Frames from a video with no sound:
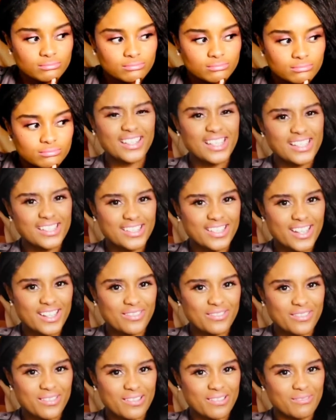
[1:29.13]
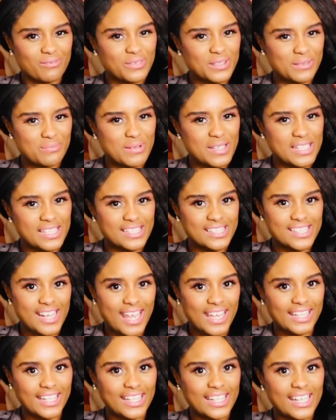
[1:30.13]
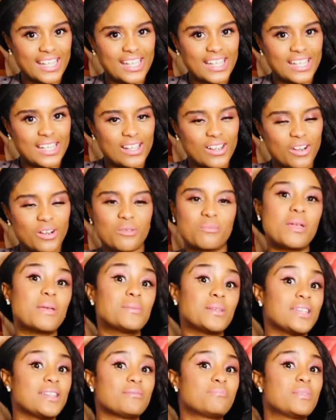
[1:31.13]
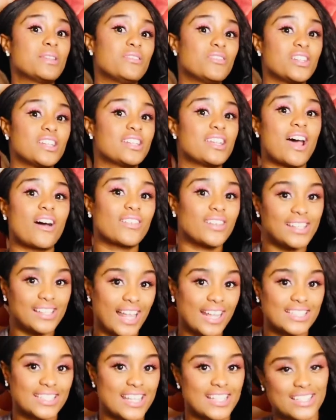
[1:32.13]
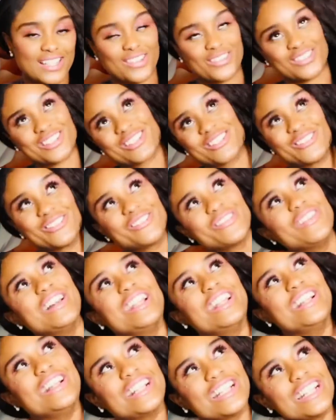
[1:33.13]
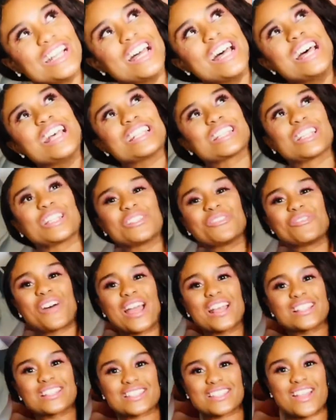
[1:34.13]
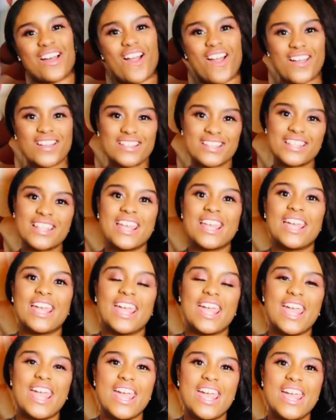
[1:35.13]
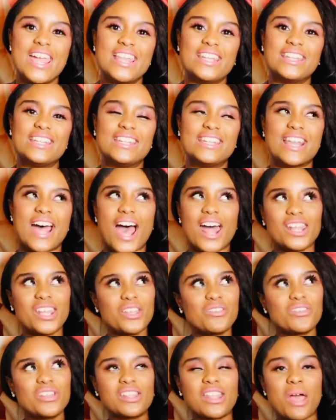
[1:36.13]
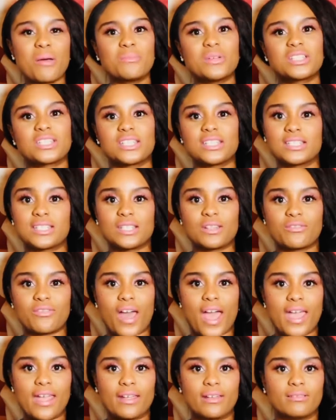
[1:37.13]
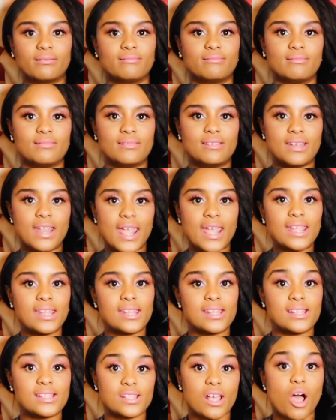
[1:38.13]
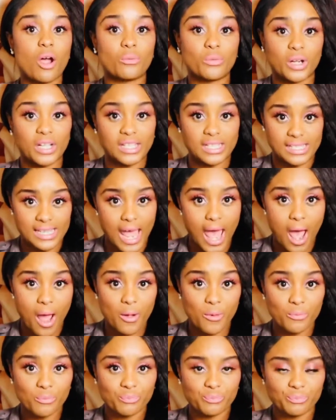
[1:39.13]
I think Jake was being shady. Or maybe he, benefit of the doubt, he likes that song too. So the fight starts. And not even that much into the fight, Nate is already down.